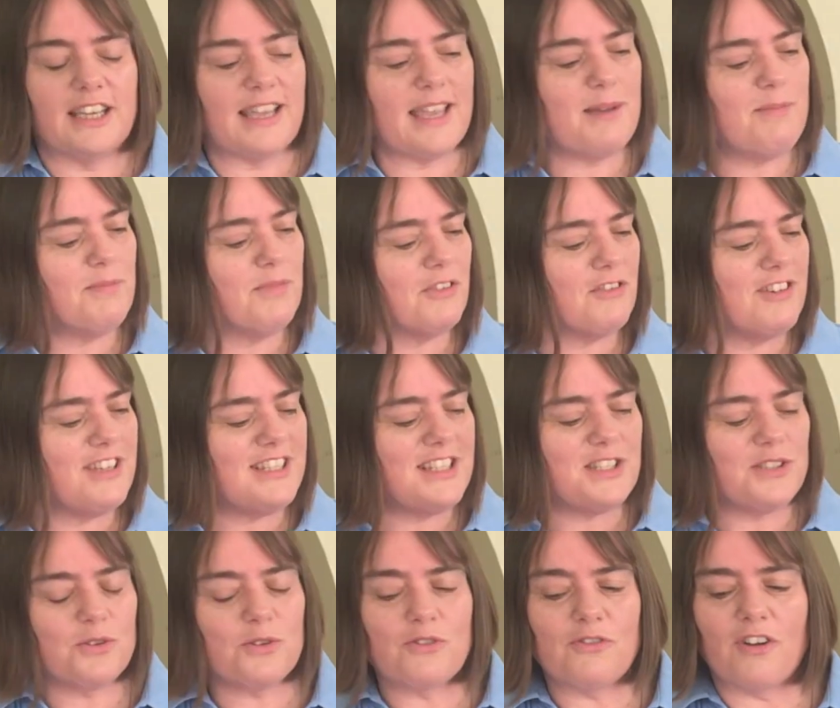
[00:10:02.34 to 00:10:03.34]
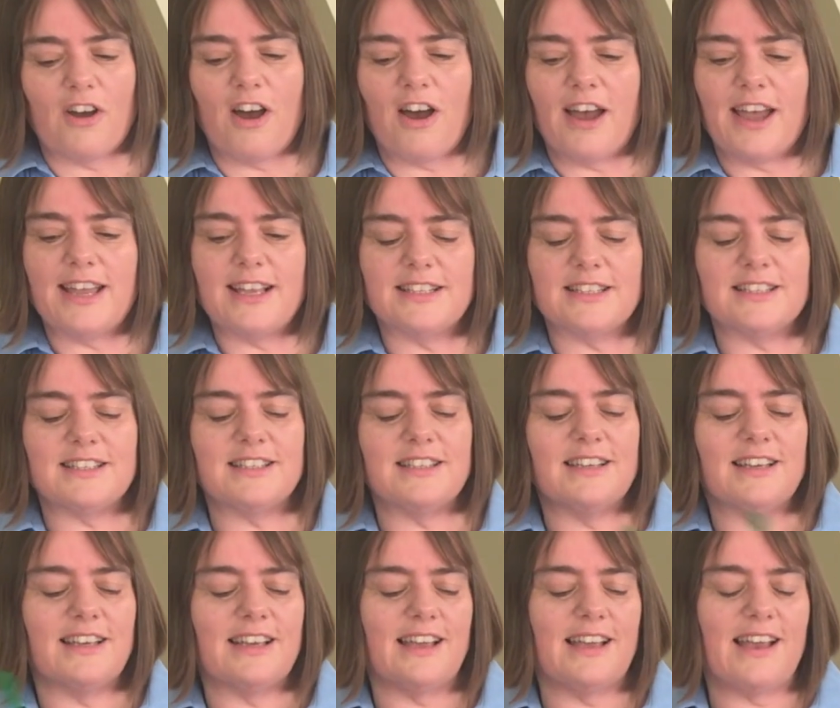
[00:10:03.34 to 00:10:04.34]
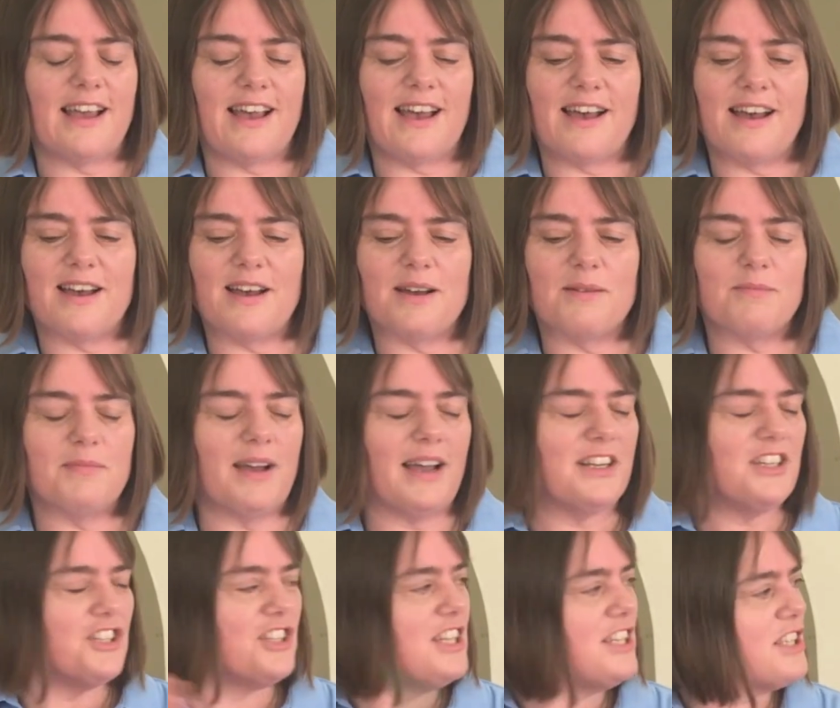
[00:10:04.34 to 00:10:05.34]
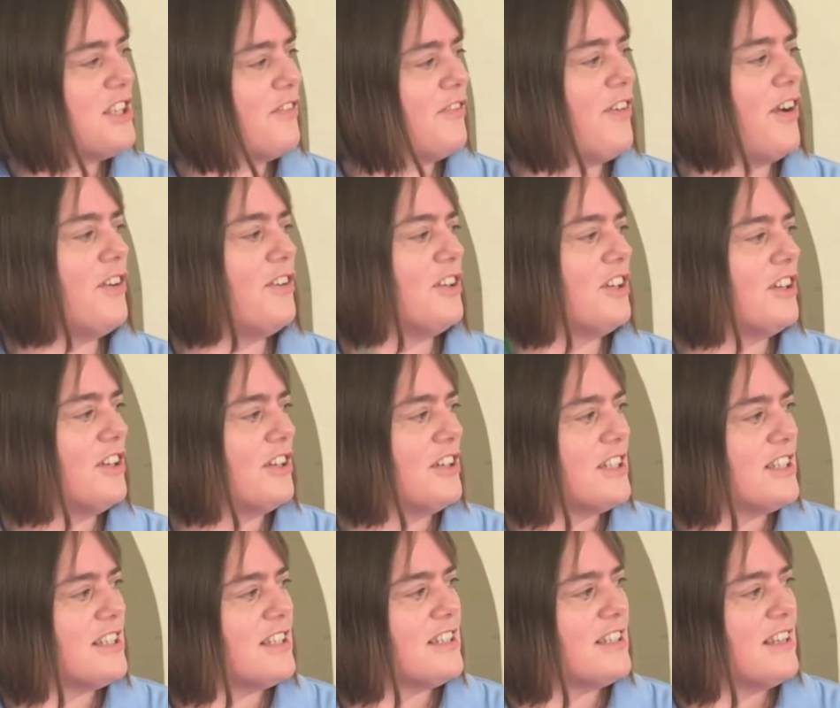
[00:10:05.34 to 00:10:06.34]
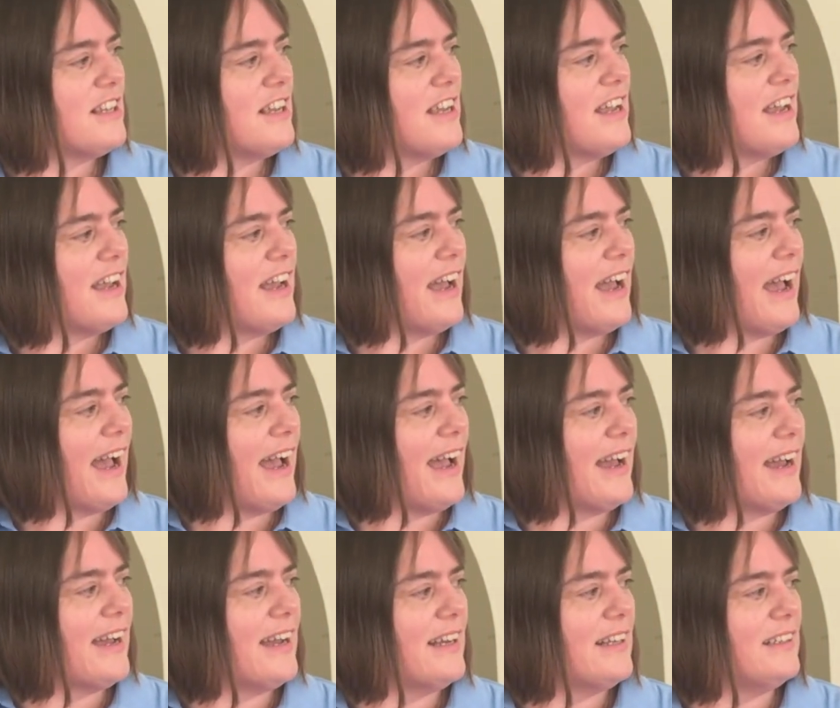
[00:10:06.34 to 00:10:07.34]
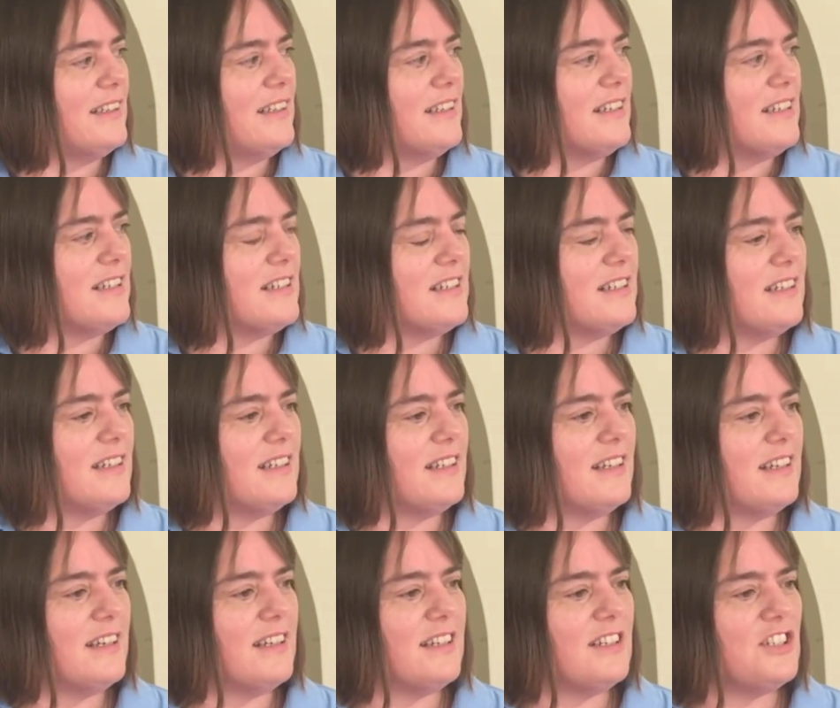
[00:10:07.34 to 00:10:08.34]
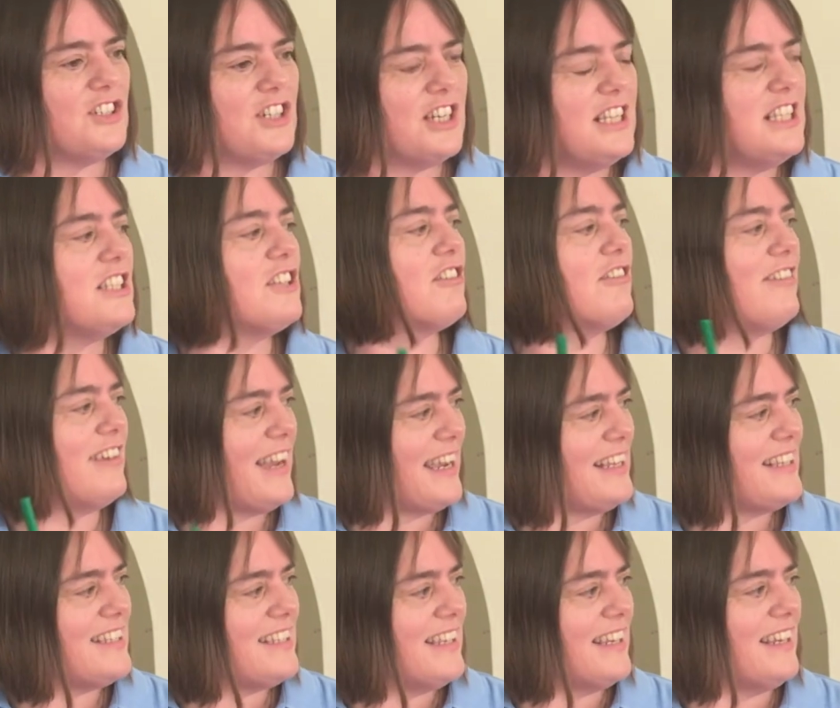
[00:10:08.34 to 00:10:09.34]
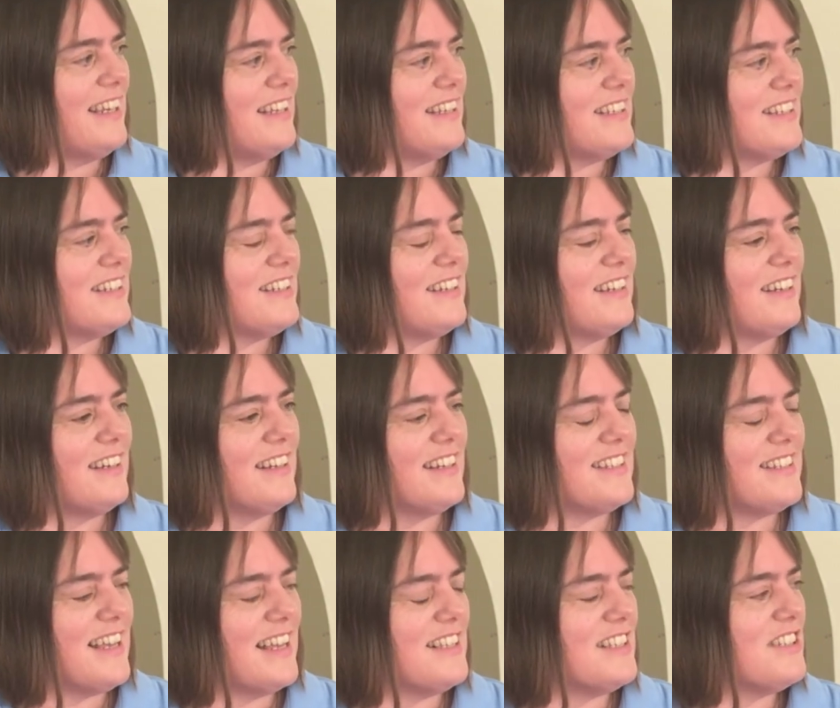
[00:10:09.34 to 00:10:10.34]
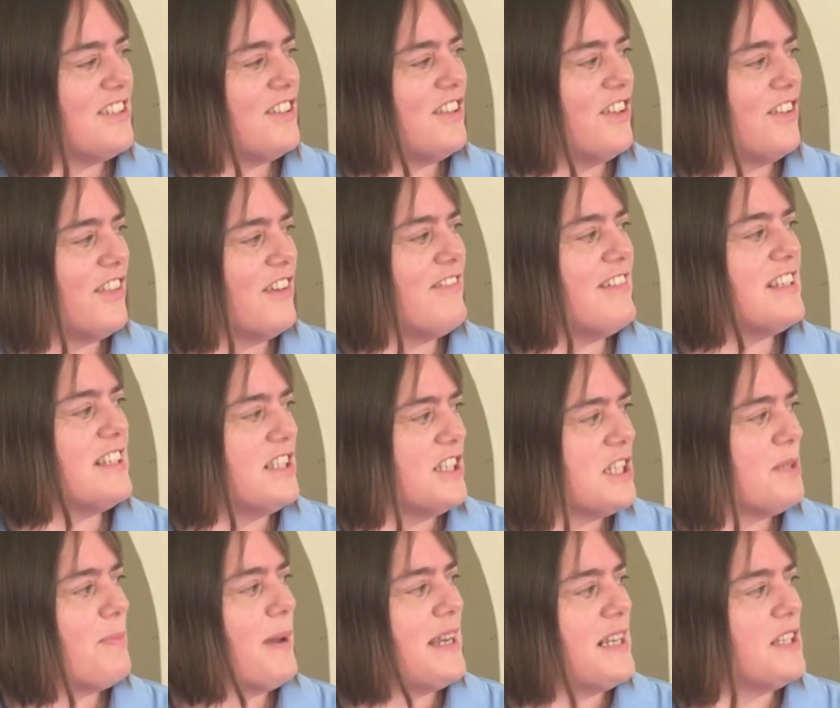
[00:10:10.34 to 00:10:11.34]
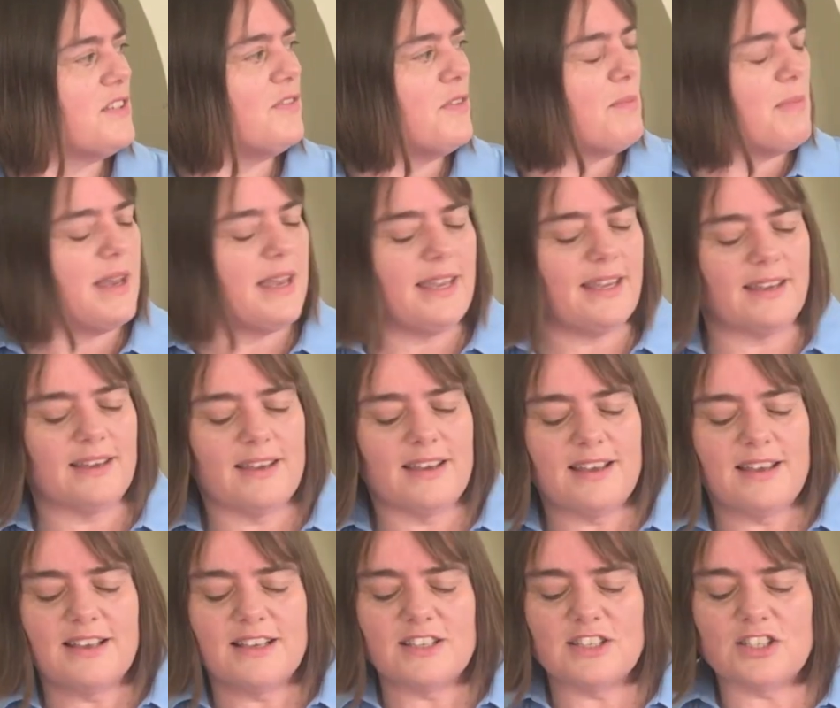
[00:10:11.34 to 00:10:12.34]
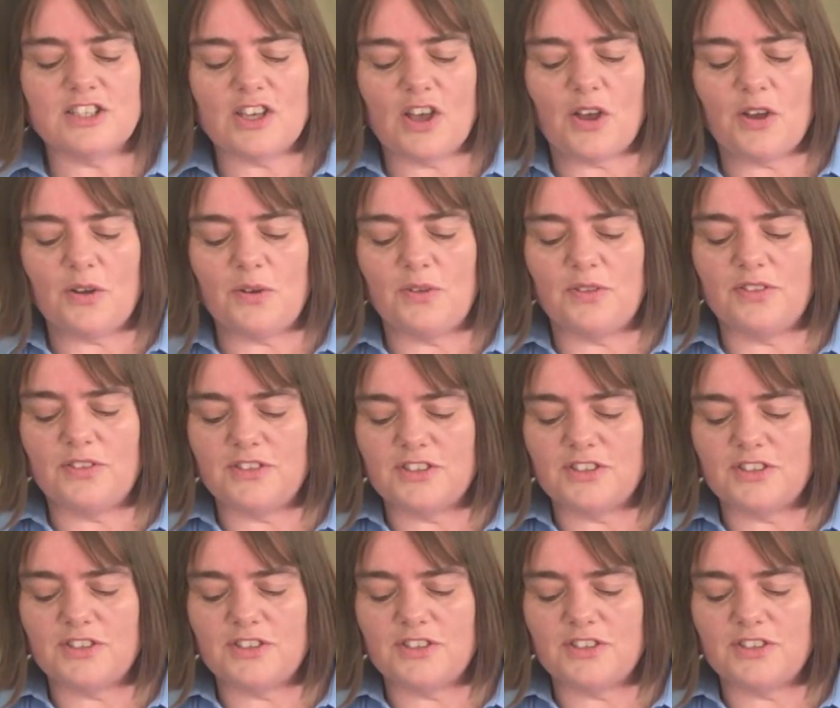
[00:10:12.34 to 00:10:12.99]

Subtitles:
And Chris is all right, and she's the focus, and she's created a sense that there isn't space for me. So